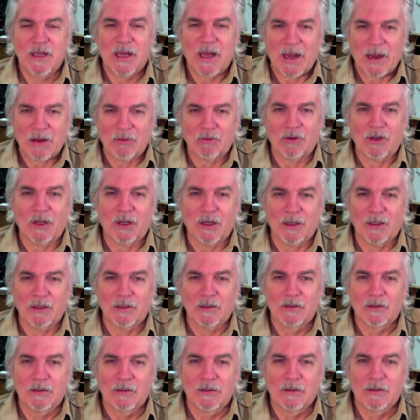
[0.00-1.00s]
outline
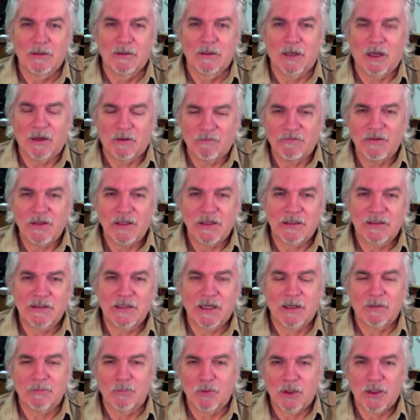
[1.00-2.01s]
of the
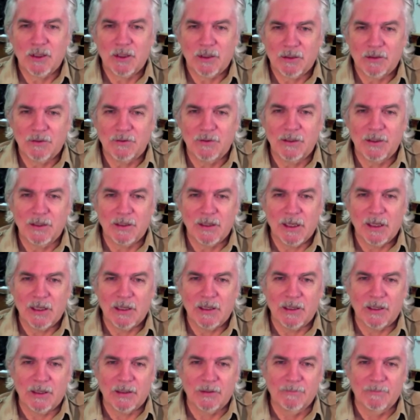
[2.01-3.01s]
entire book, including the ending.